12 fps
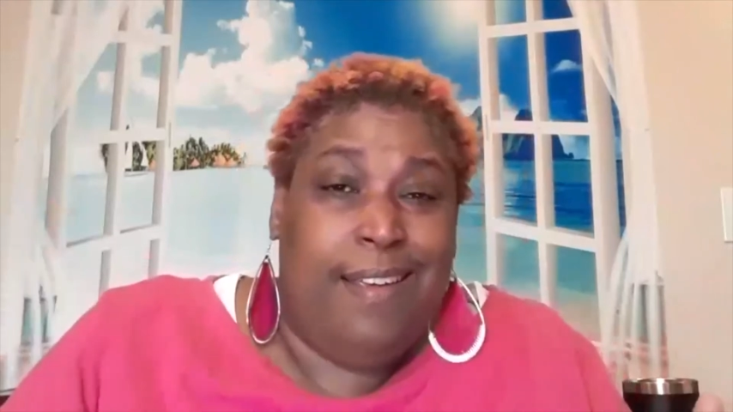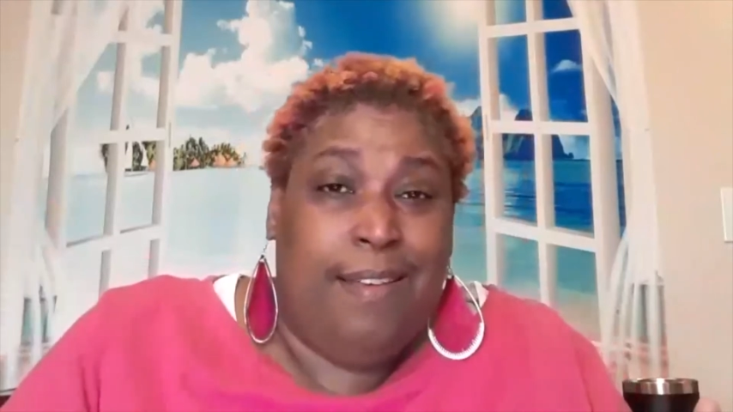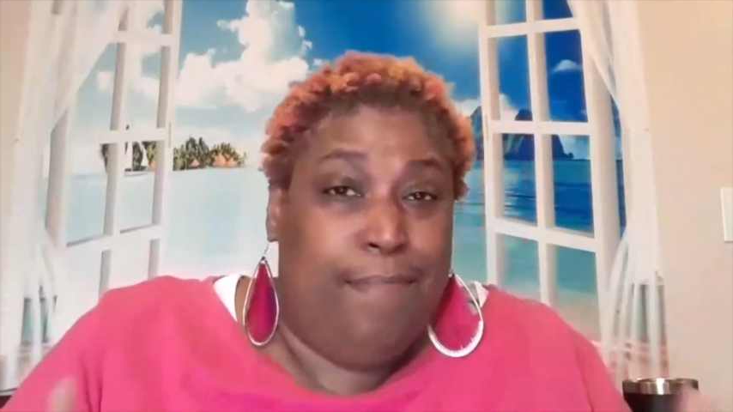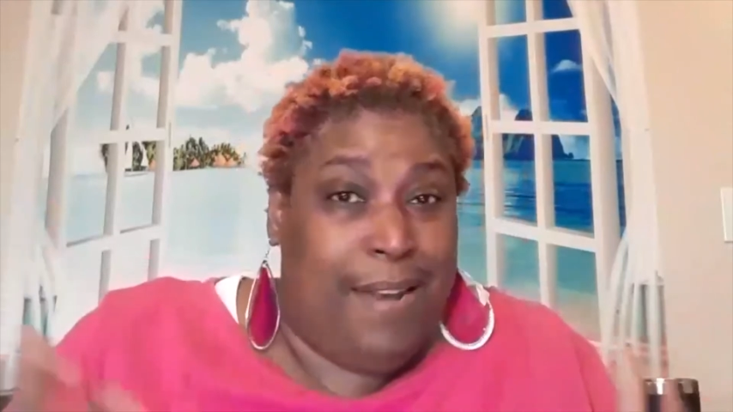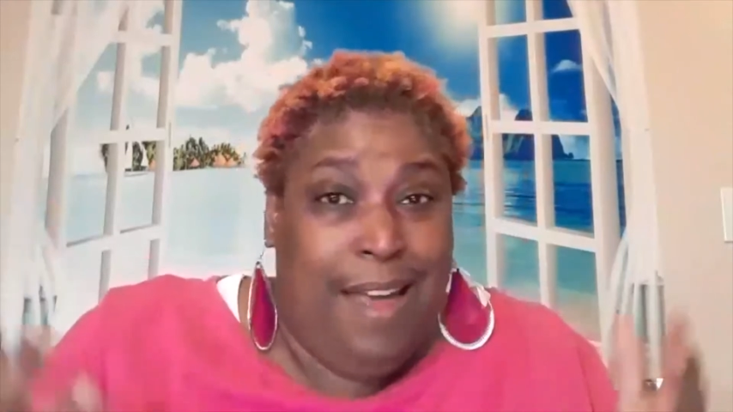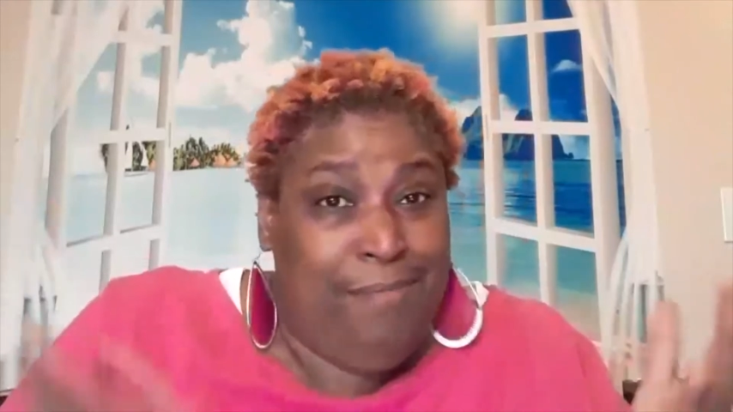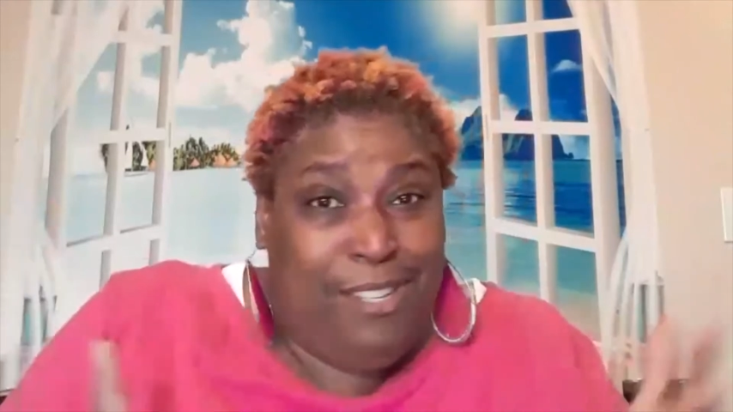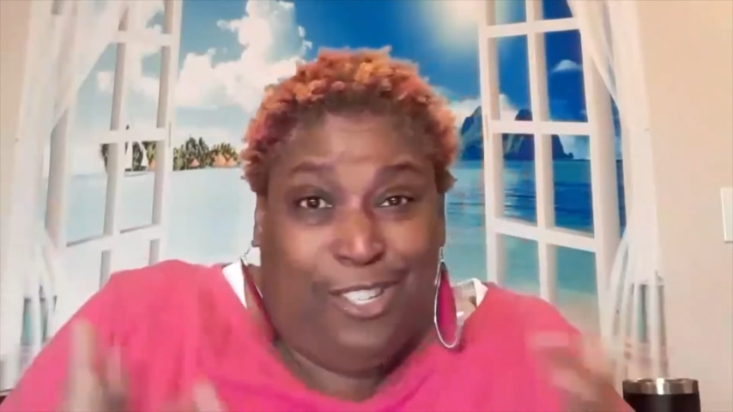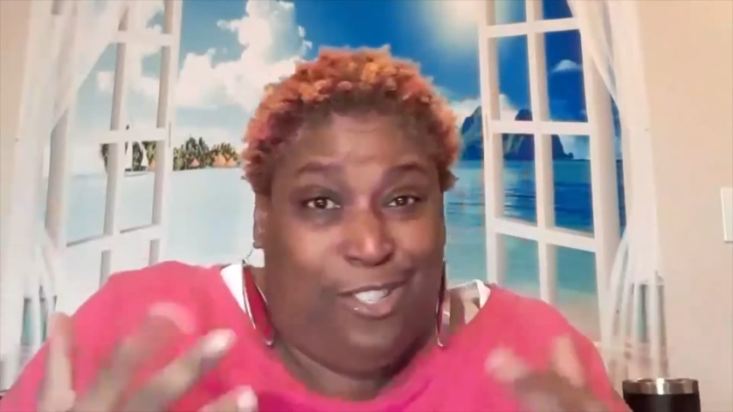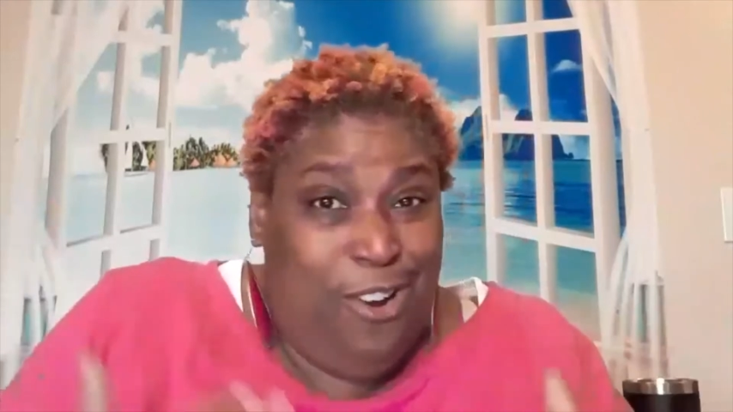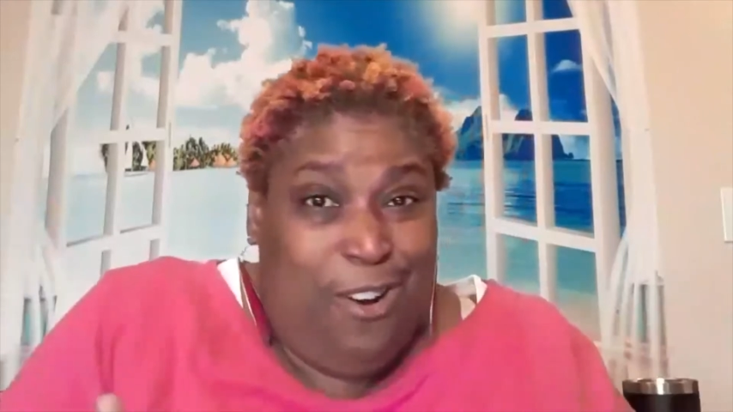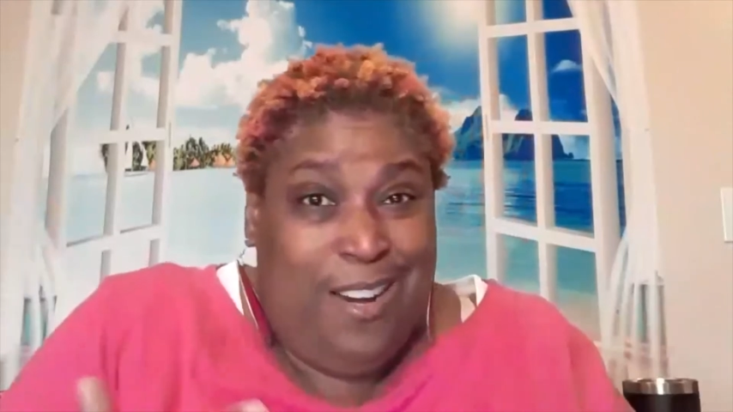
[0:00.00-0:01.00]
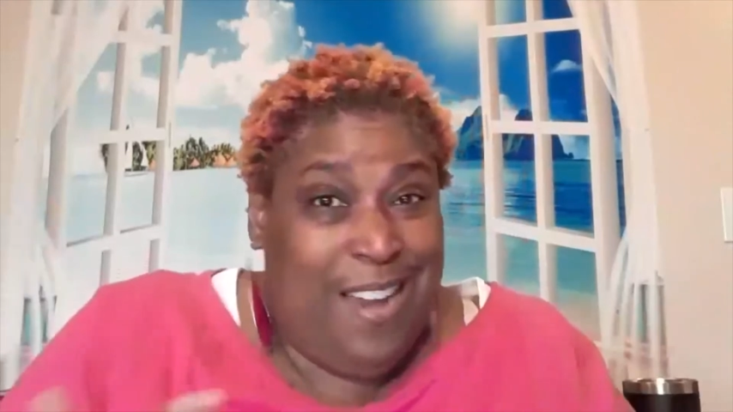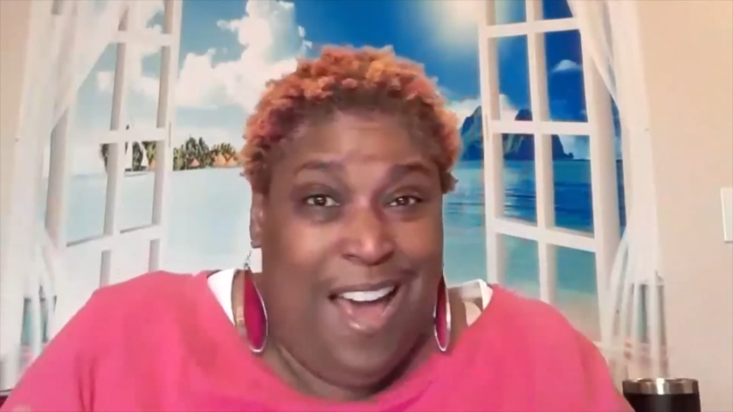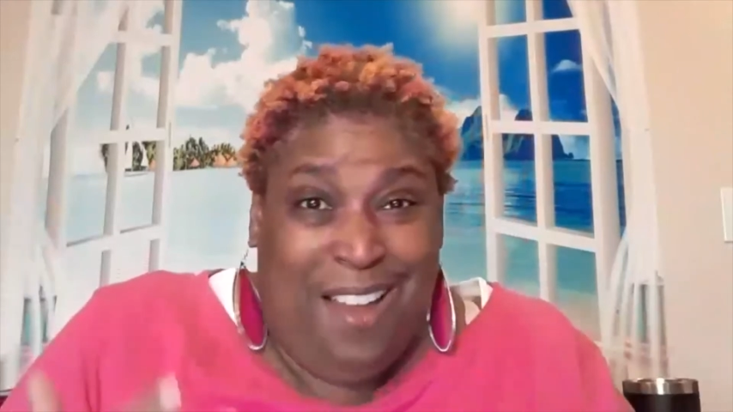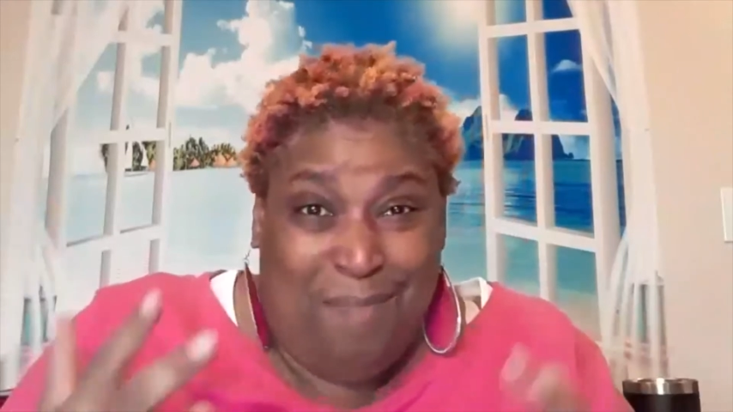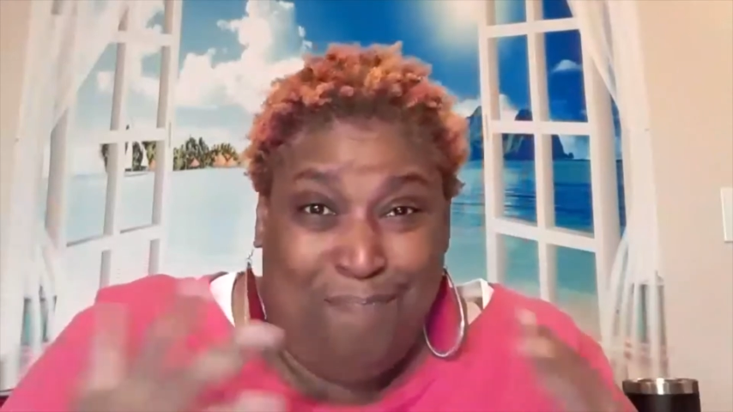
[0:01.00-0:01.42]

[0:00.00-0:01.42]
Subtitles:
but I'm just learning how to